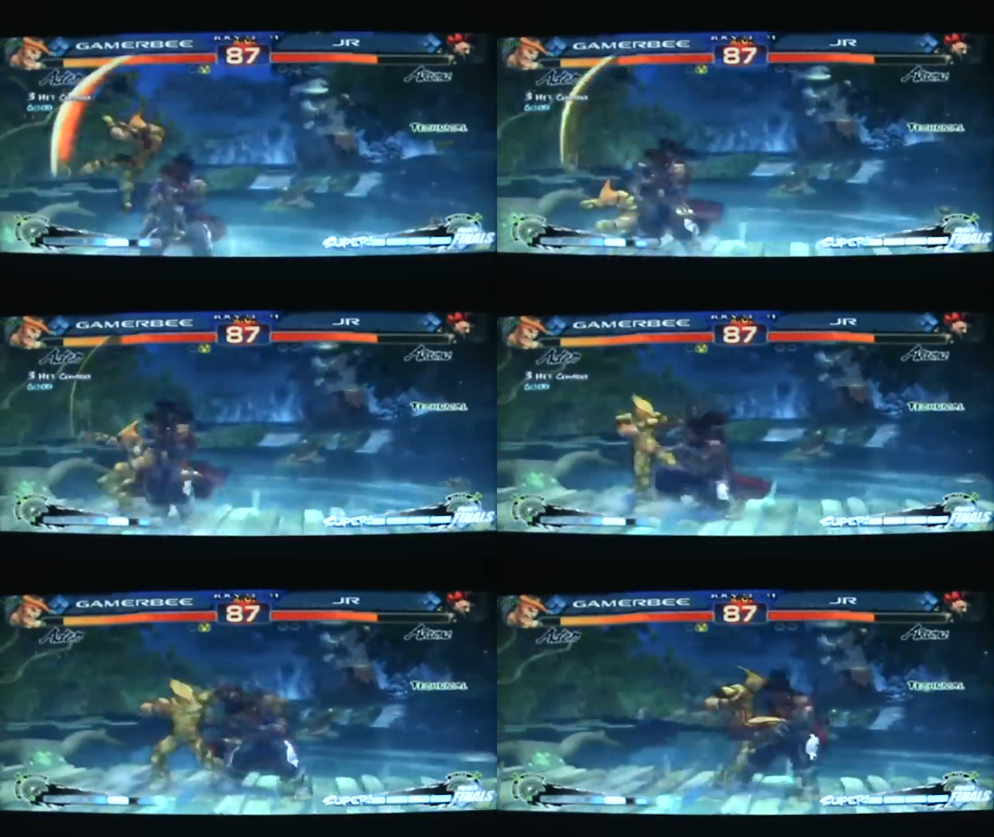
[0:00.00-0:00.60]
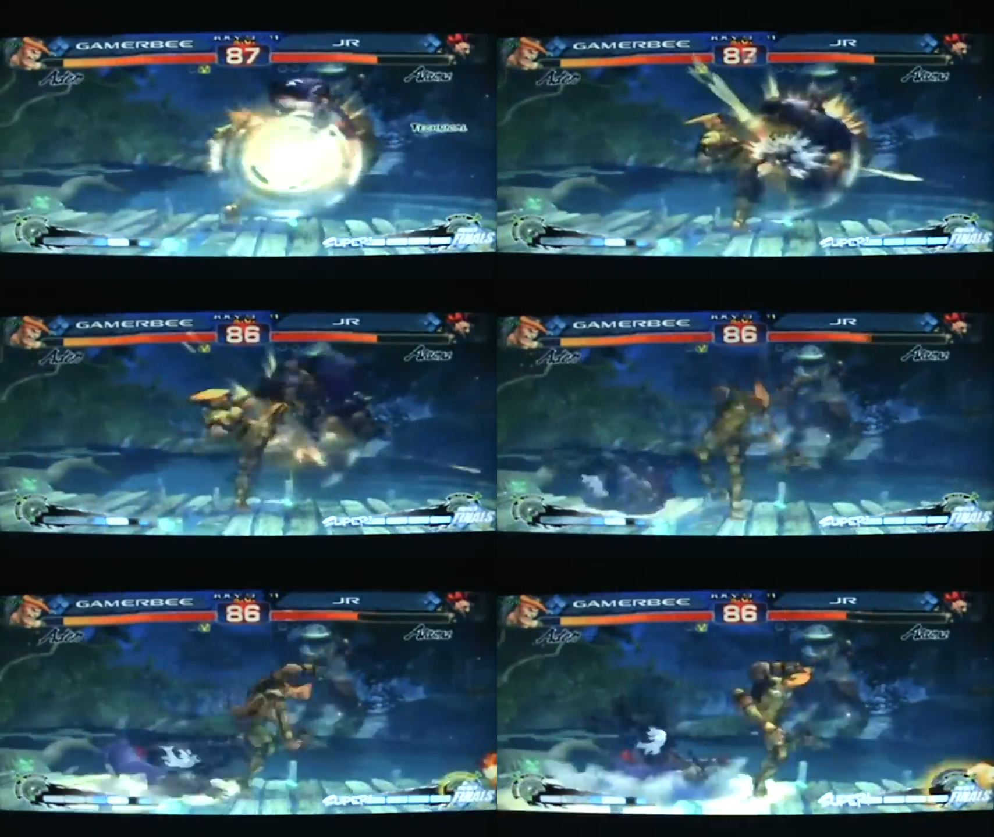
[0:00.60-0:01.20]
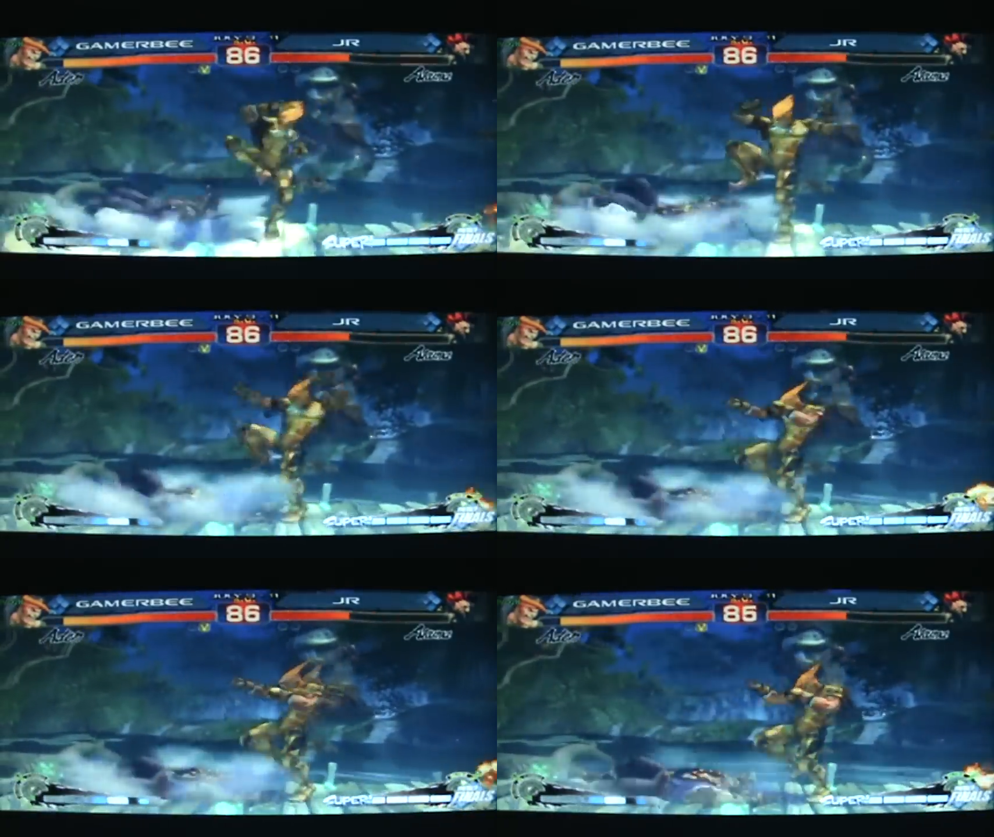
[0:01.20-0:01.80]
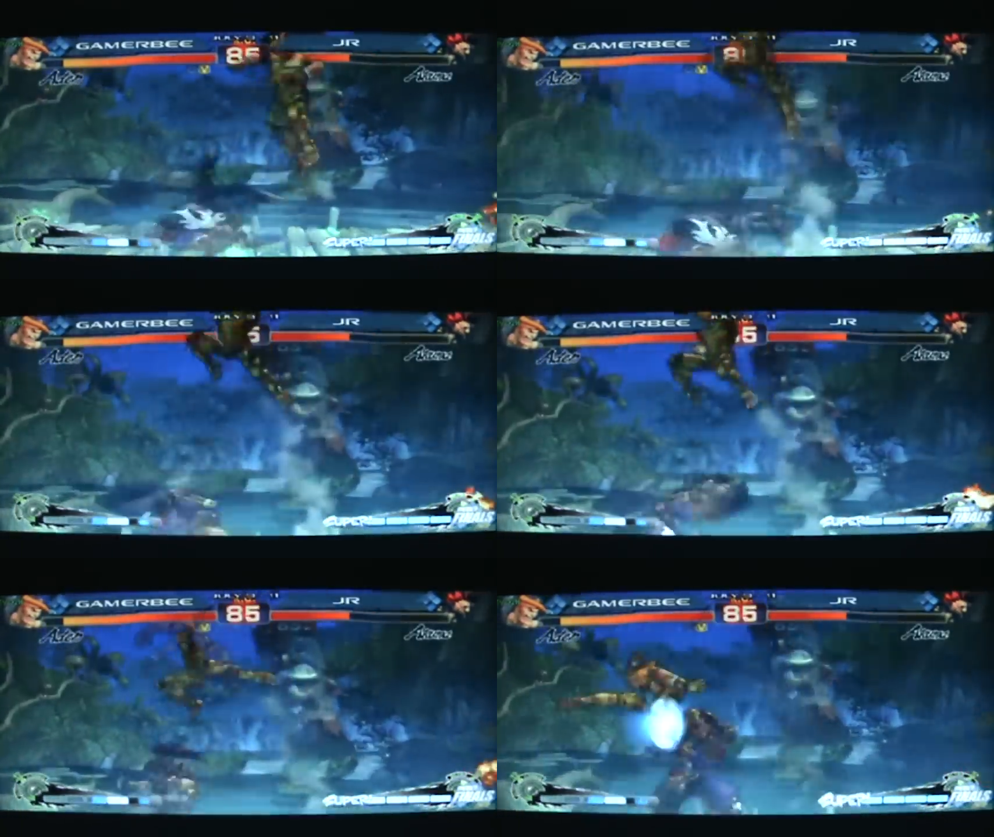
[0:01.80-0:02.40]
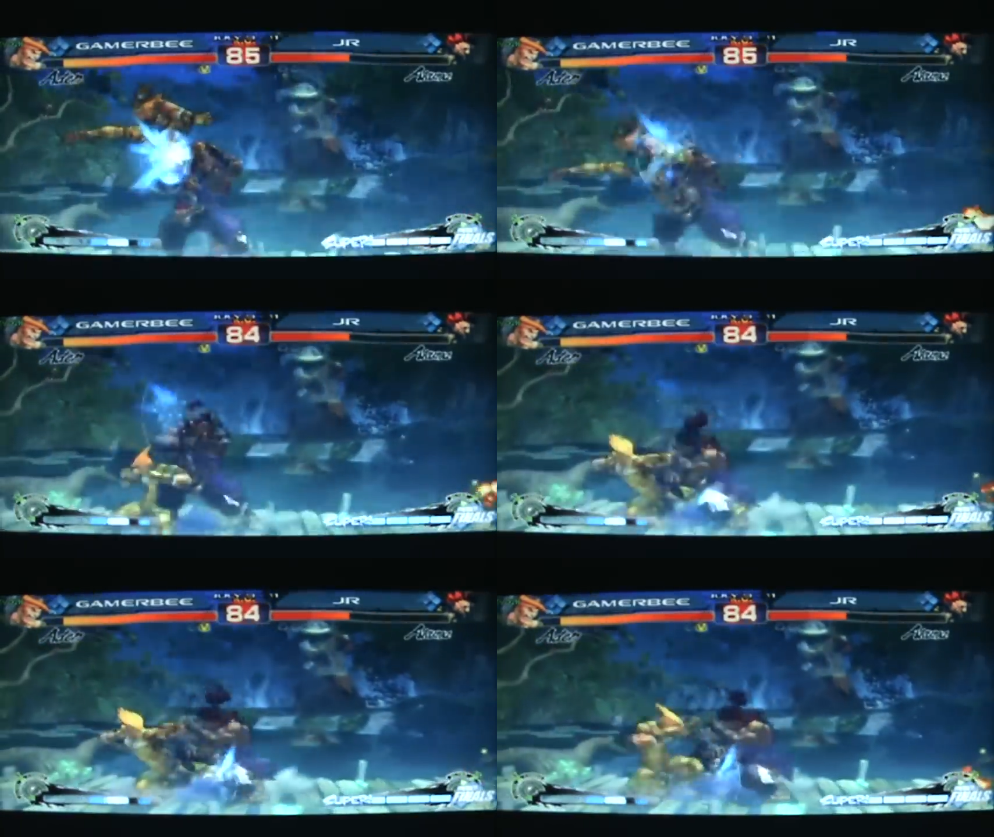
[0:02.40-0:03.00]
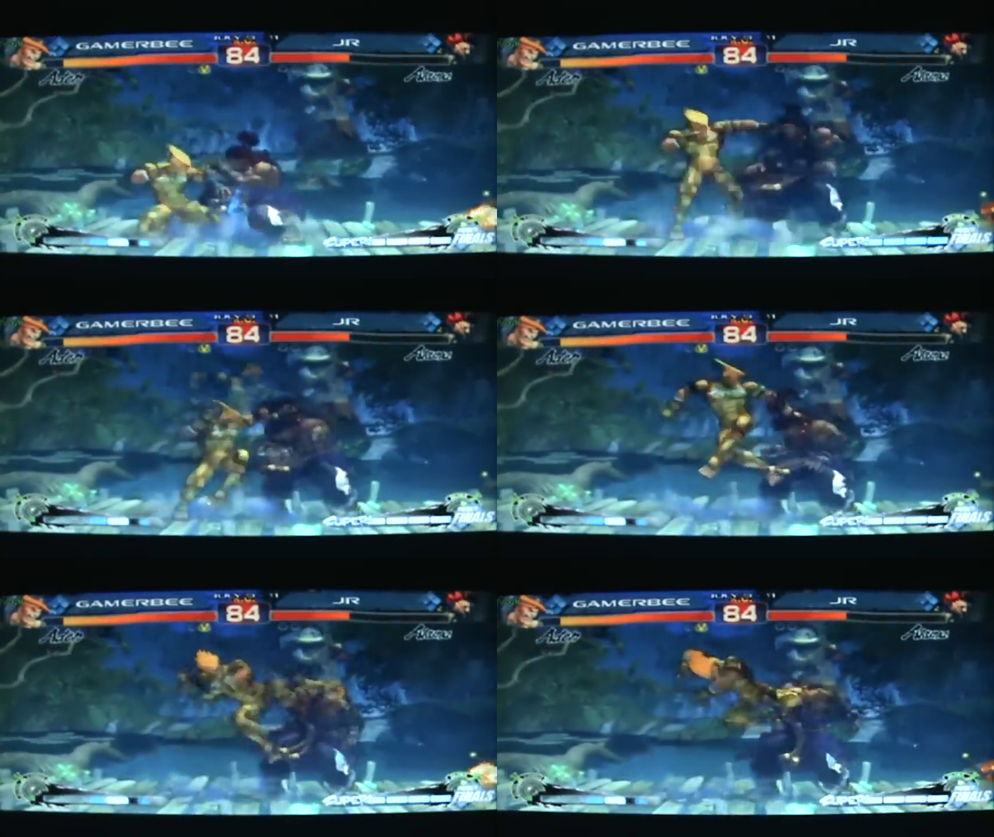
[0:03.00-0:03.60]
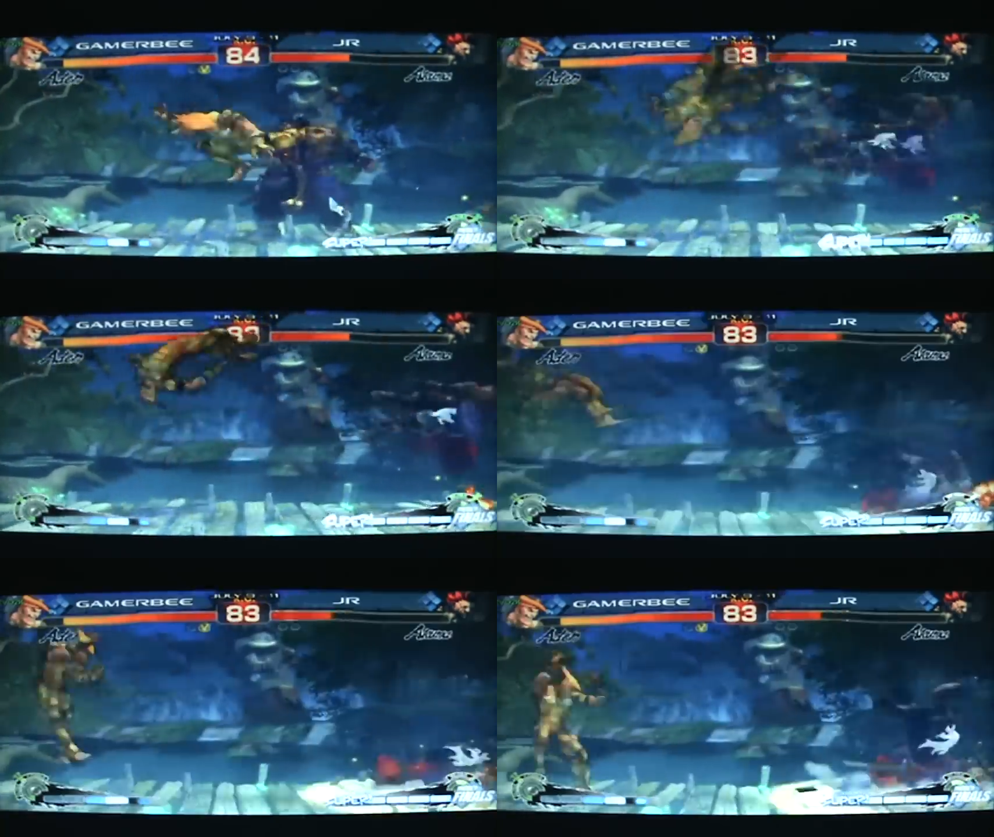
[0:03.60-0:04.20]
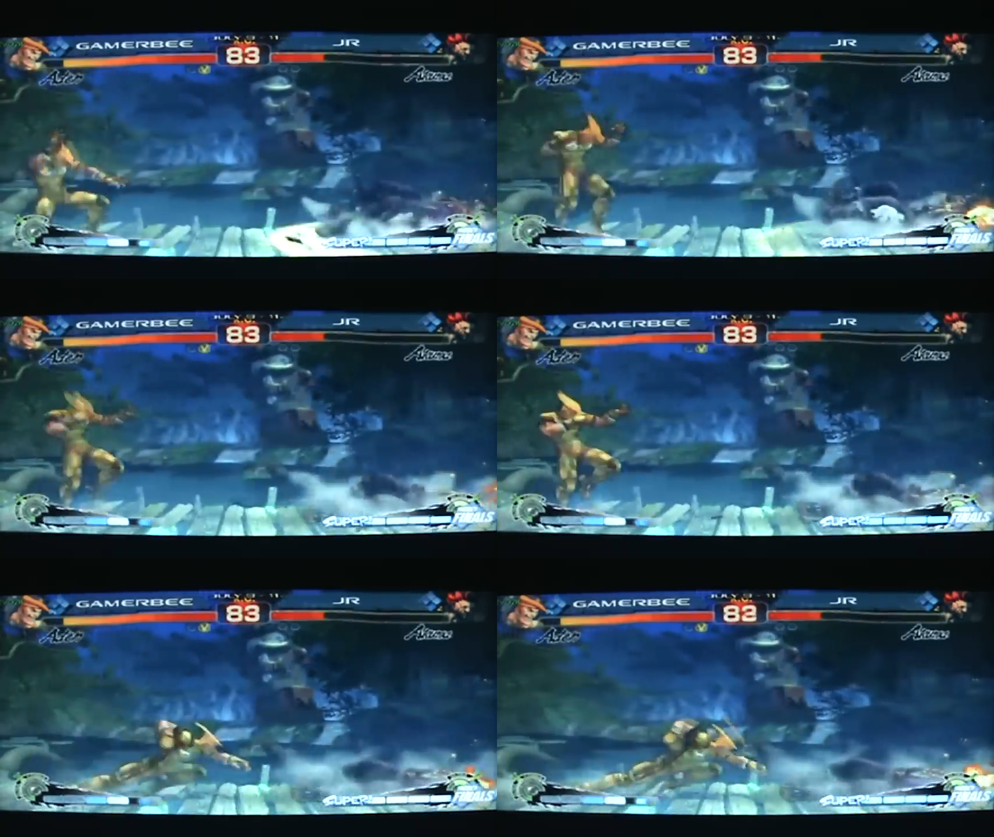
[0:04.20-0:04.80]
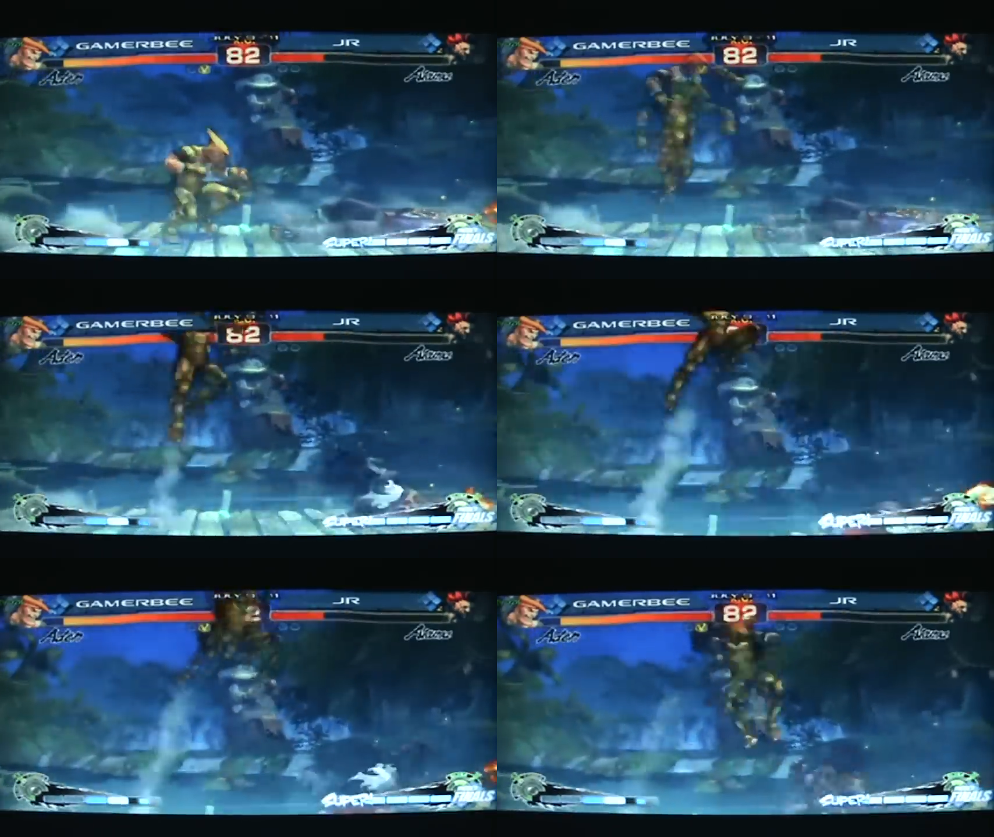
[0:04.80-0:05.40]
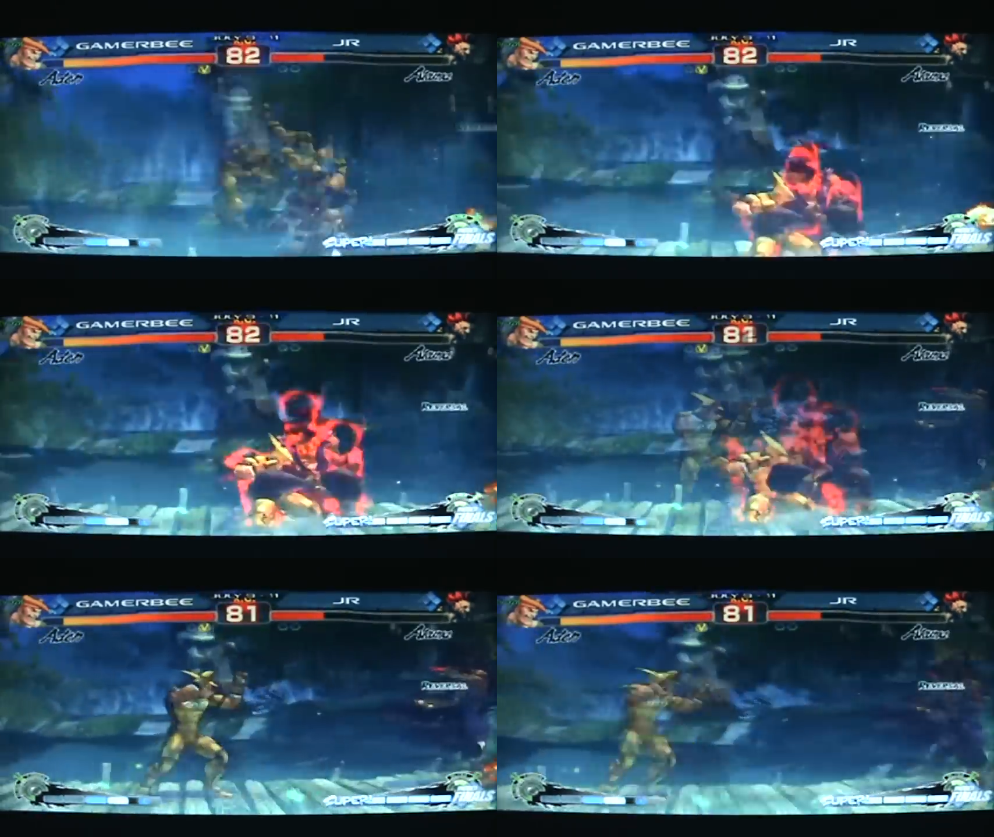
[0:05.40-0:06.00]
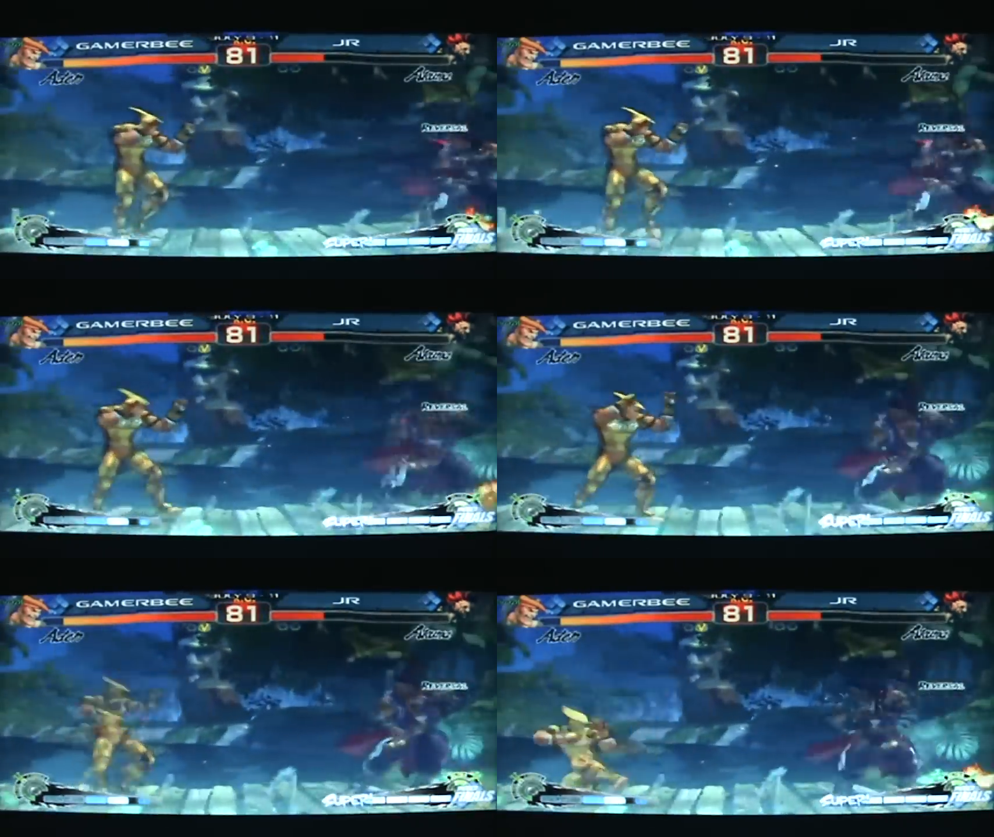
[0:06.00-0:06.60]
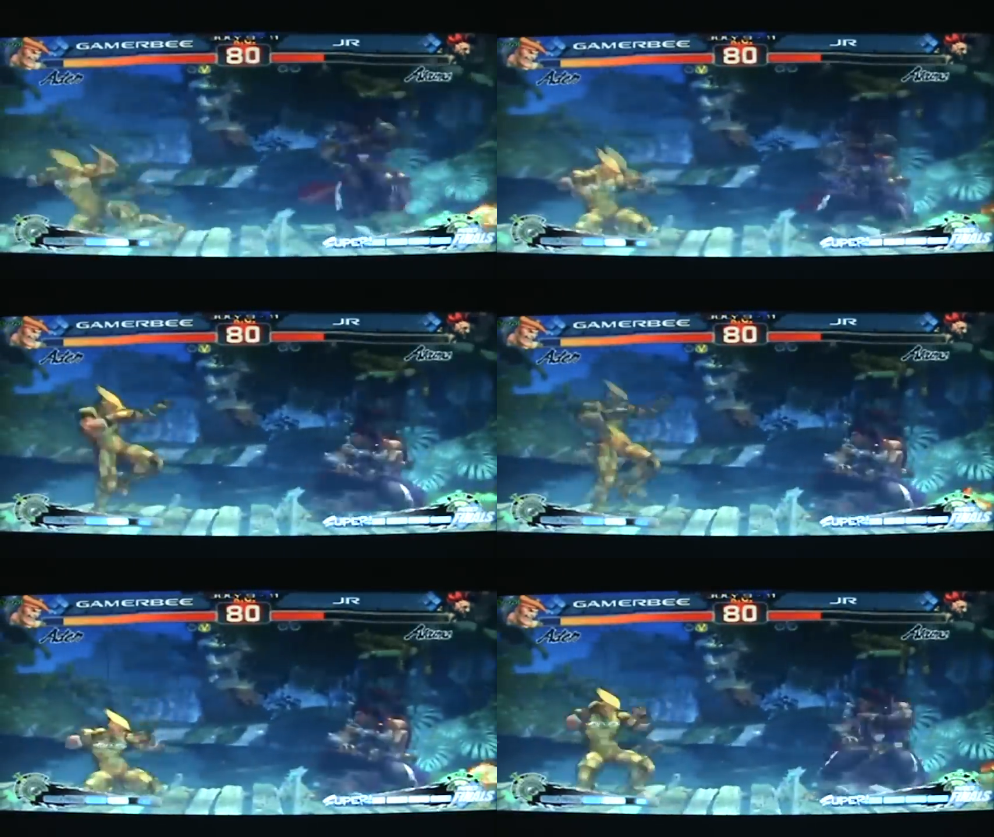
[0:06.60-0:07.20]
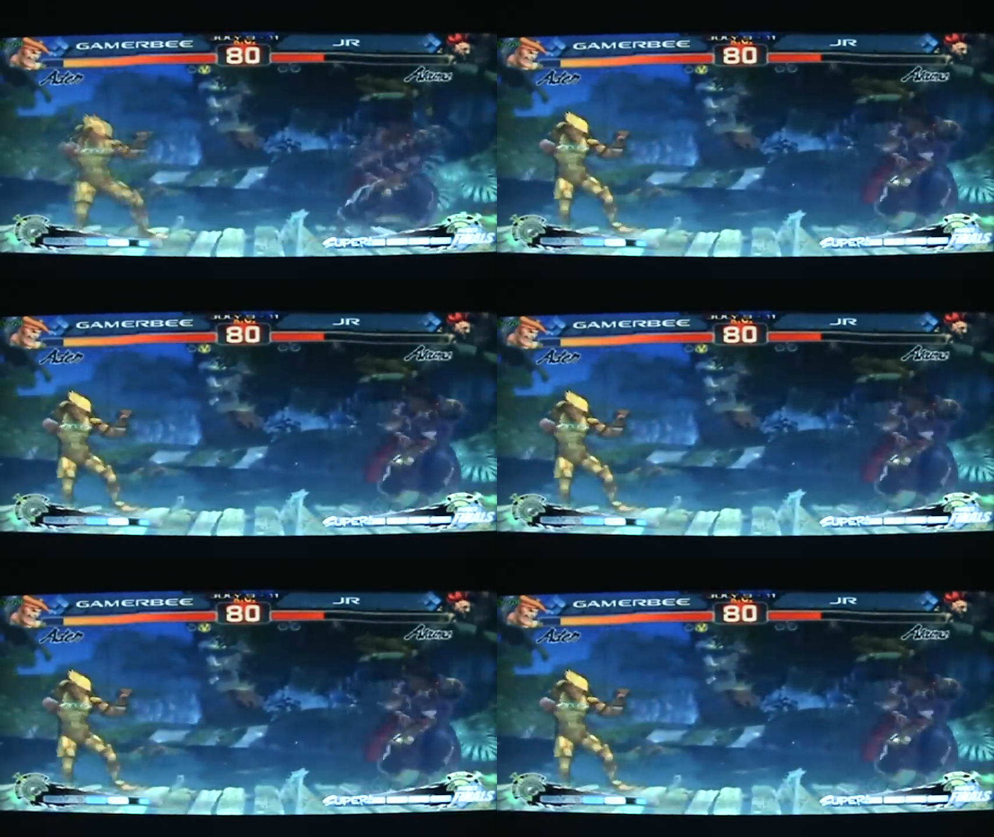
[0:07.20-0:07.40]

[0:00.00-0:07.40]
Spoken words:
Nobody's mouth can be seen.